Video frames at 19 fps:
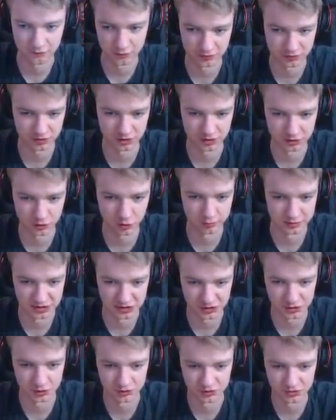everyone's gonna call me
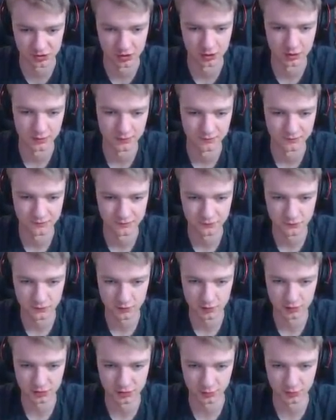sus.
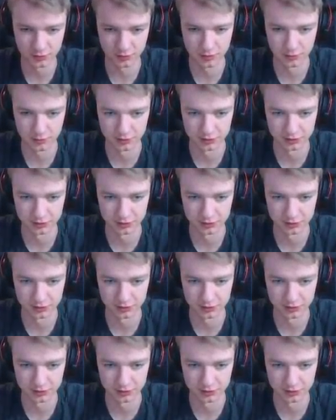So what do I